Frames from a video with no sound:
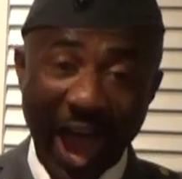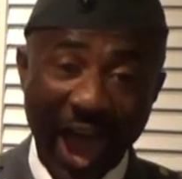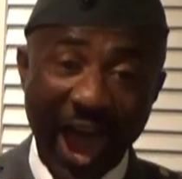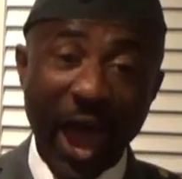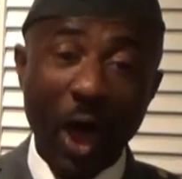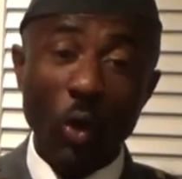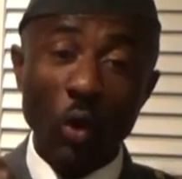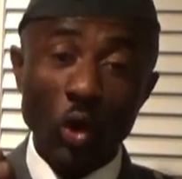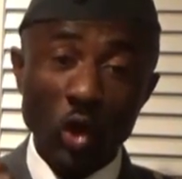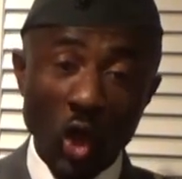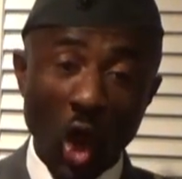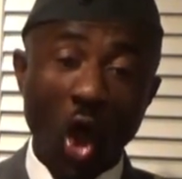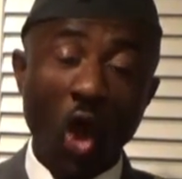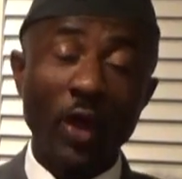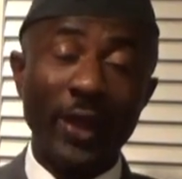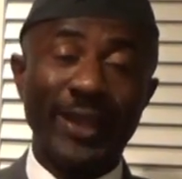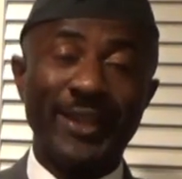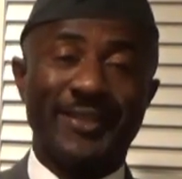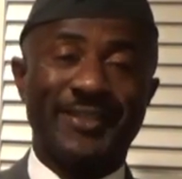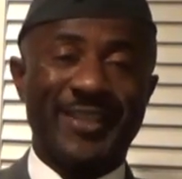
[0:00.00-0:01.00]
how
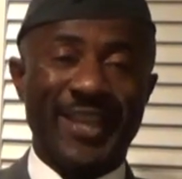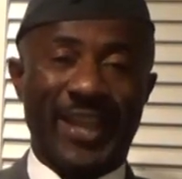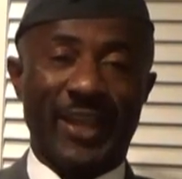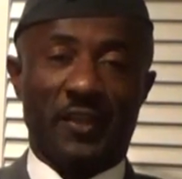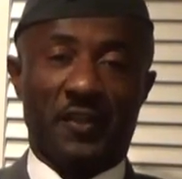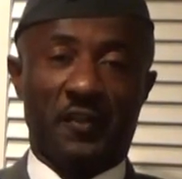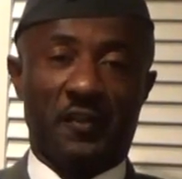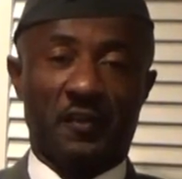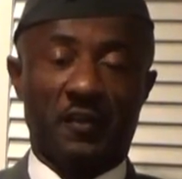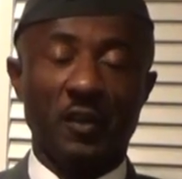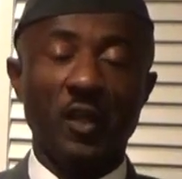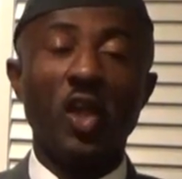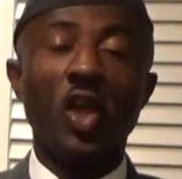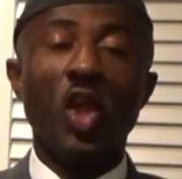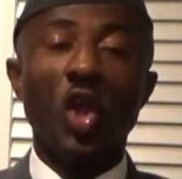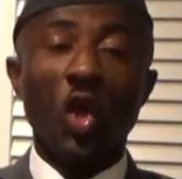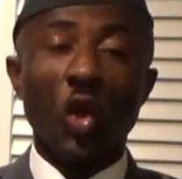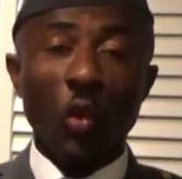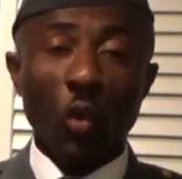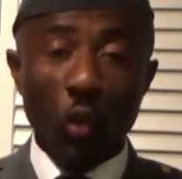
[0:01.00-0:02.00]
long it takes,
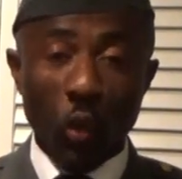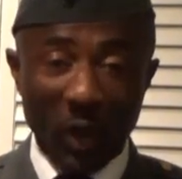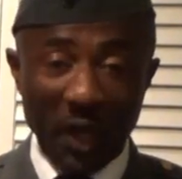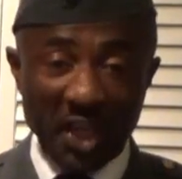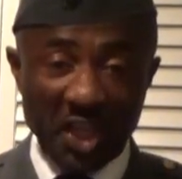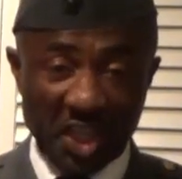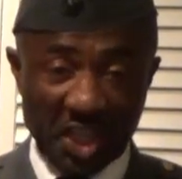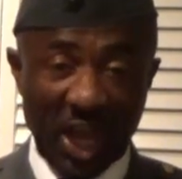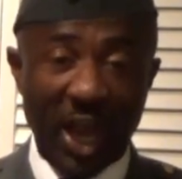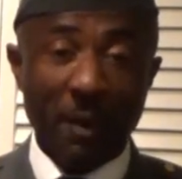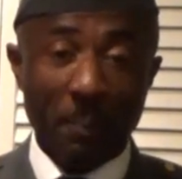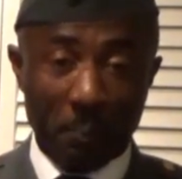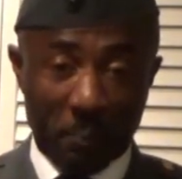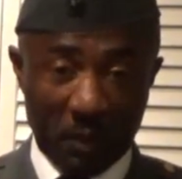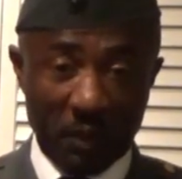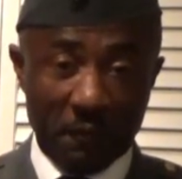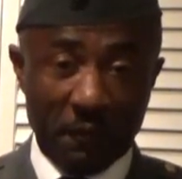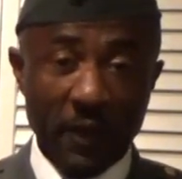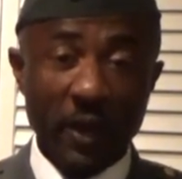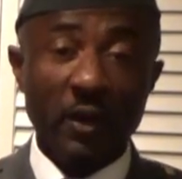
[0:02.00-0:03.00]
we
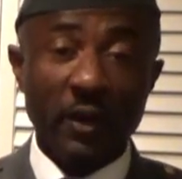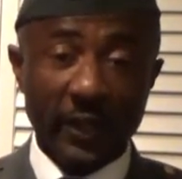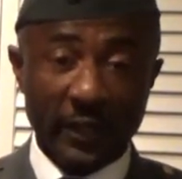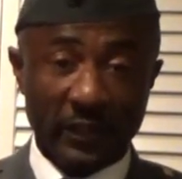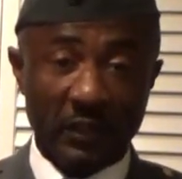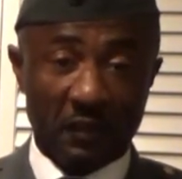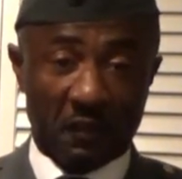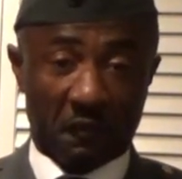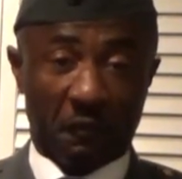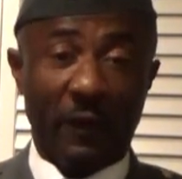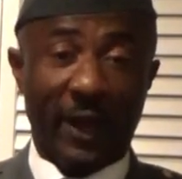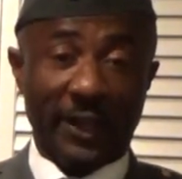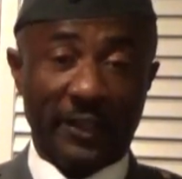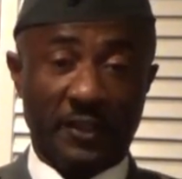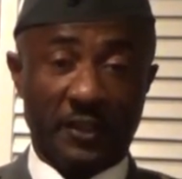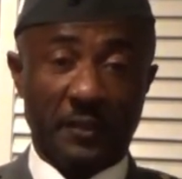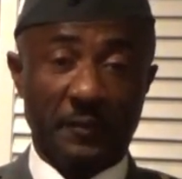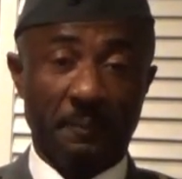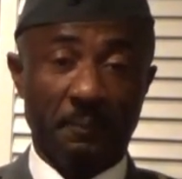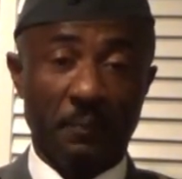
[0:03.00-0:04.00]
shall prevail in this
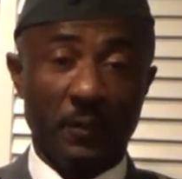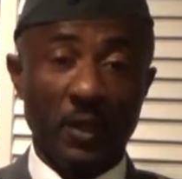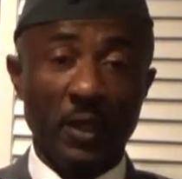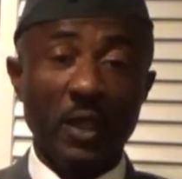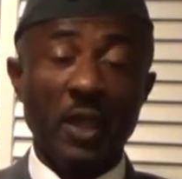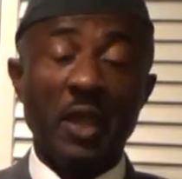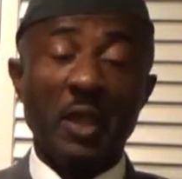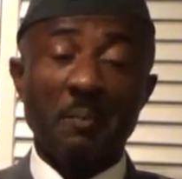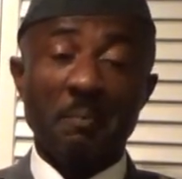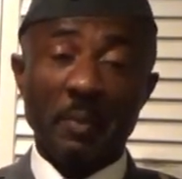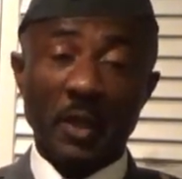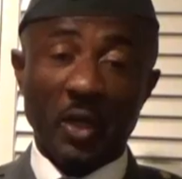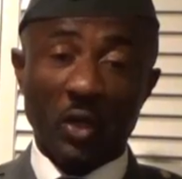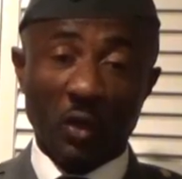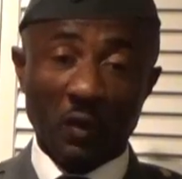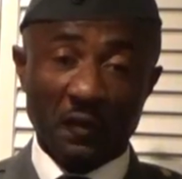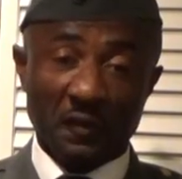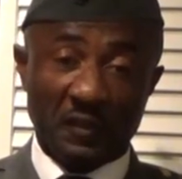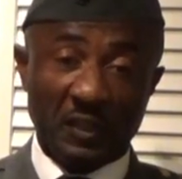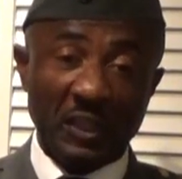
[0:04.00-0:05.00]
fight.
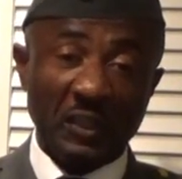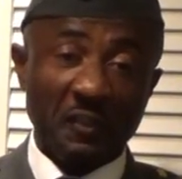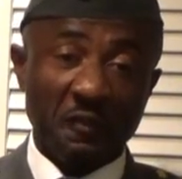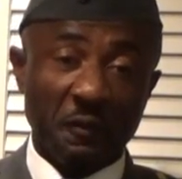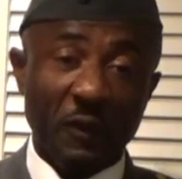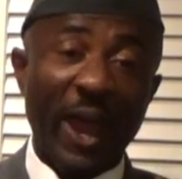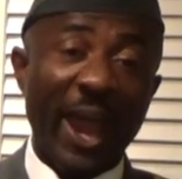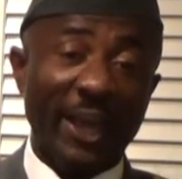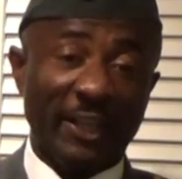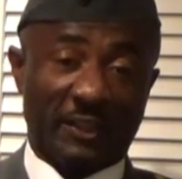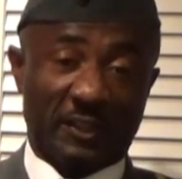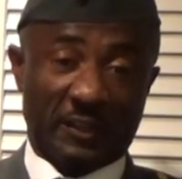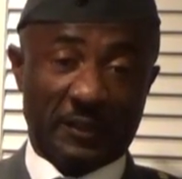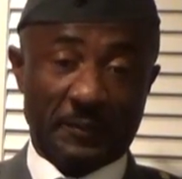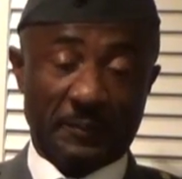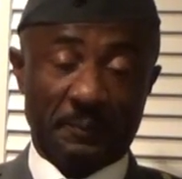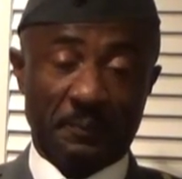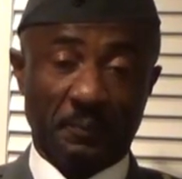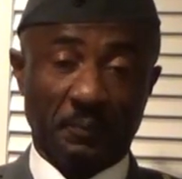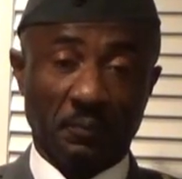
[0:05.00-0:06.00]
Because this
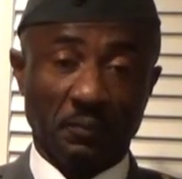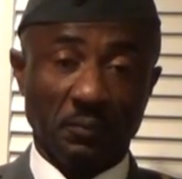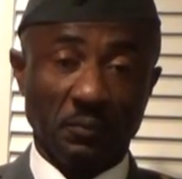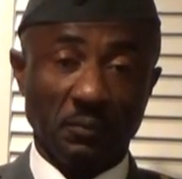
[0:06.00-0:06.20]
fight